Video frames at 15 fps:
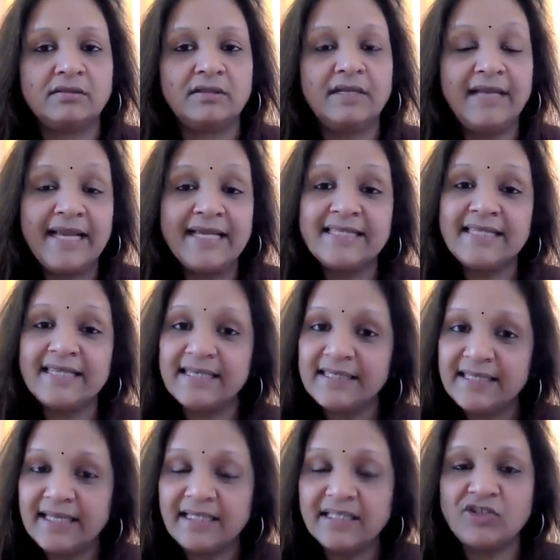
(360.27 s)
less
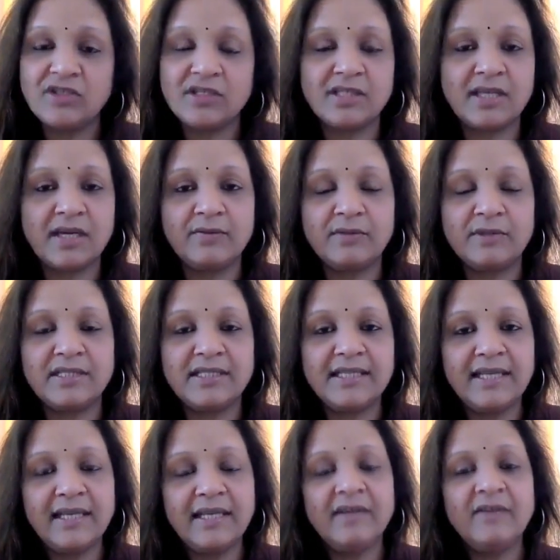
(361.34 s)
intelligence, I would
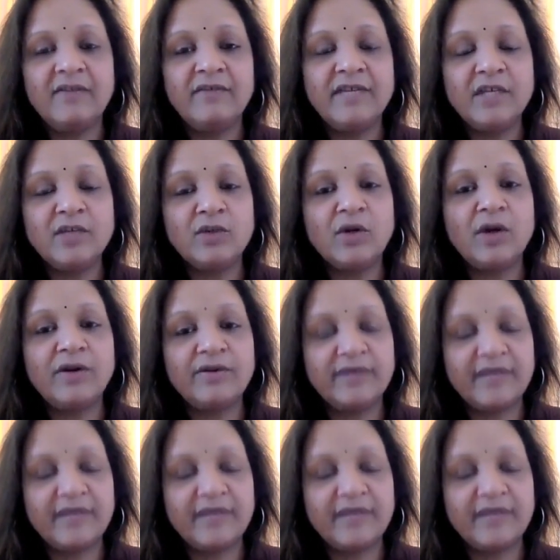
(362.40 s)
say, we do not